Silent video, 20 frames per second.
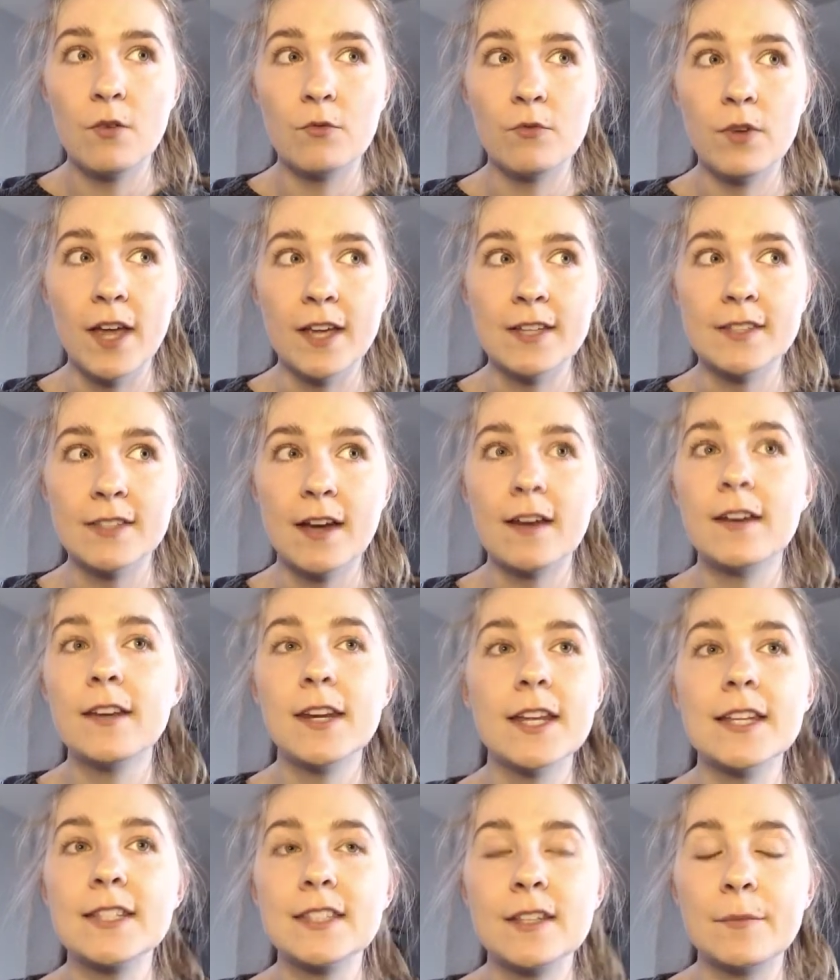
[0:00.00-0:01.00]

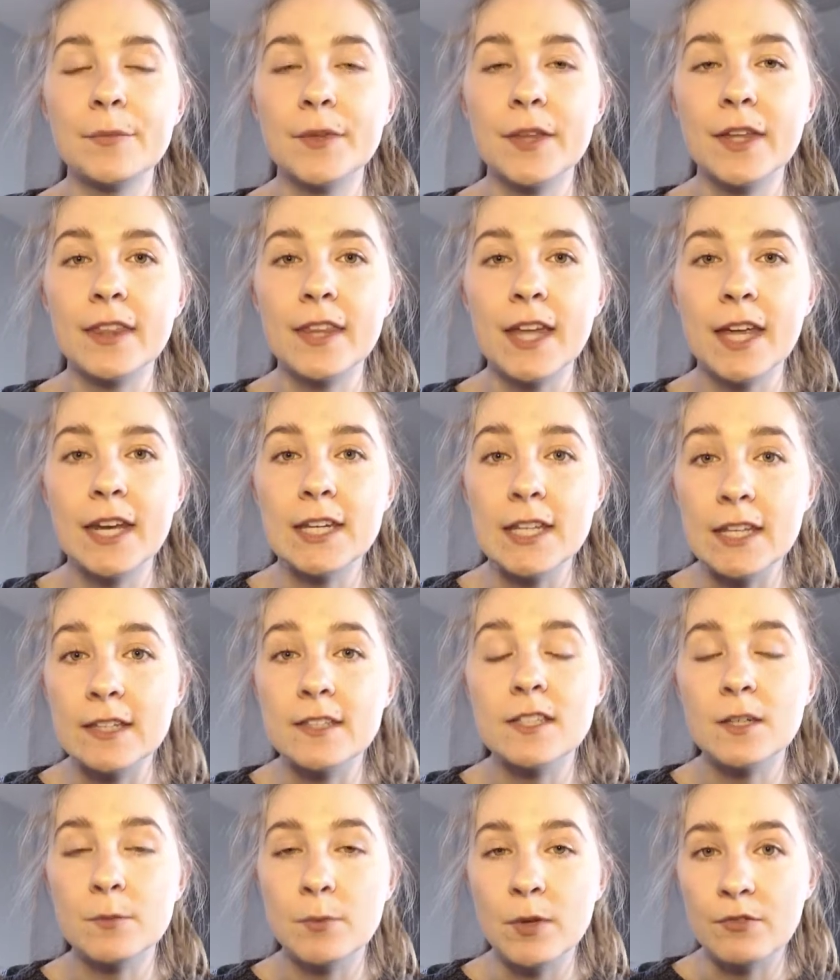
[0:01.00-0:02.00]
anxiety is something that needs
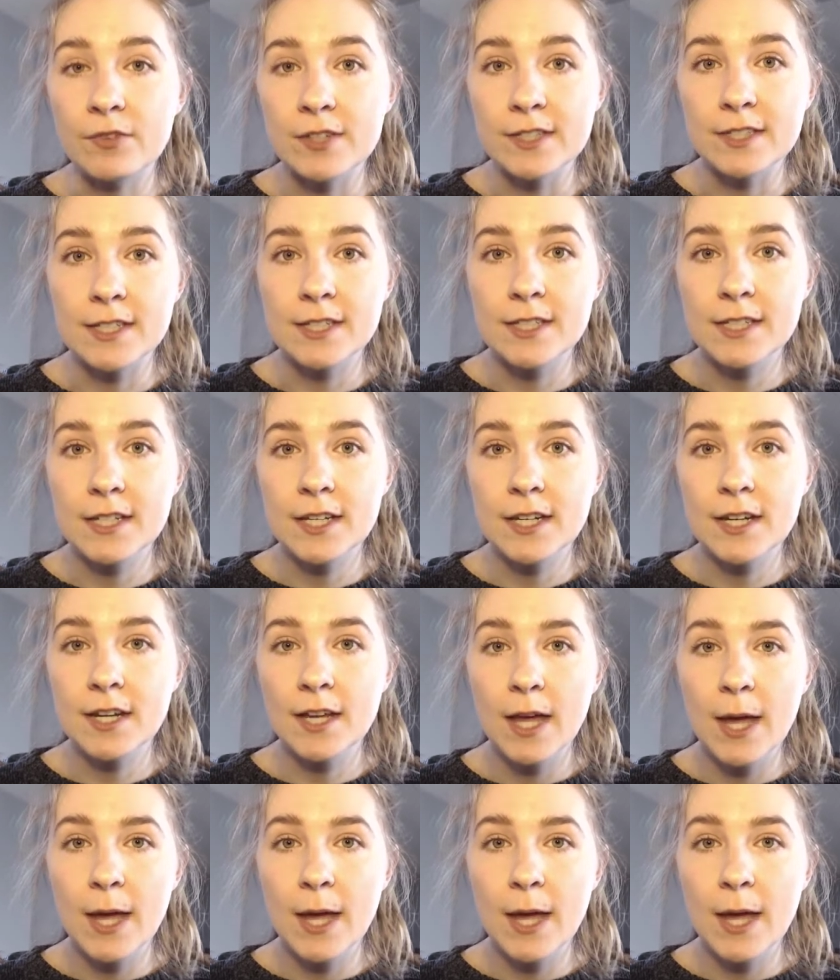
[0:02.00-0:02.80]
to be resisted.